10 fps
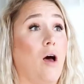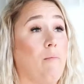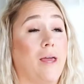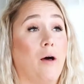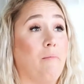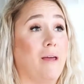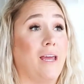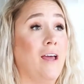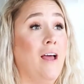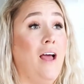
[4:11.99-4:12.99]

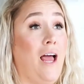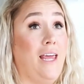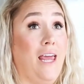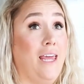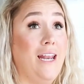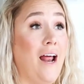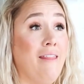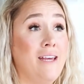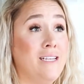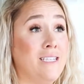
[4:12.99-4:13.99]
I can't get
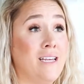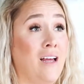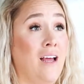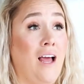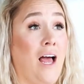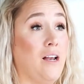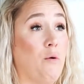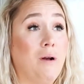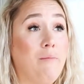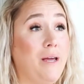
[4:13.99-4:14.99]
out of this. I
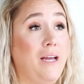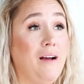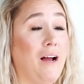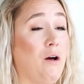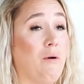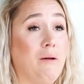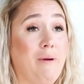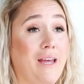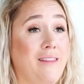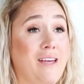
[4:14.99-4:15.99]
don't want to be here. I don't want to
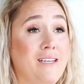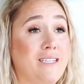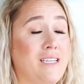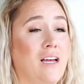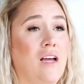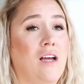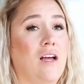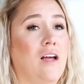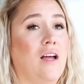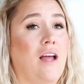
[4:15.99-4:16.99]
be in this.
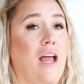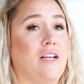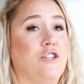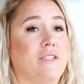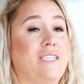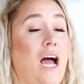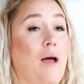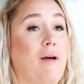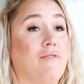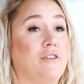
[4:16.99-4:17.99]
And just
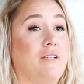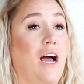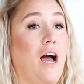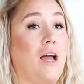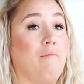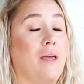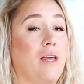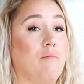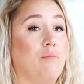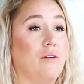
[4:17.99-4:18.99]
time after time,
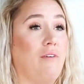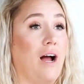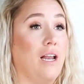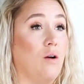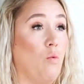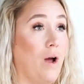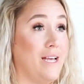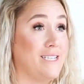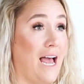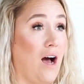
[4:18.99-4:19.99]
him providing
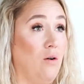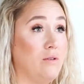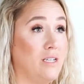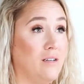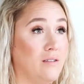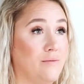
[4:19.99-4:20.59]
ways out.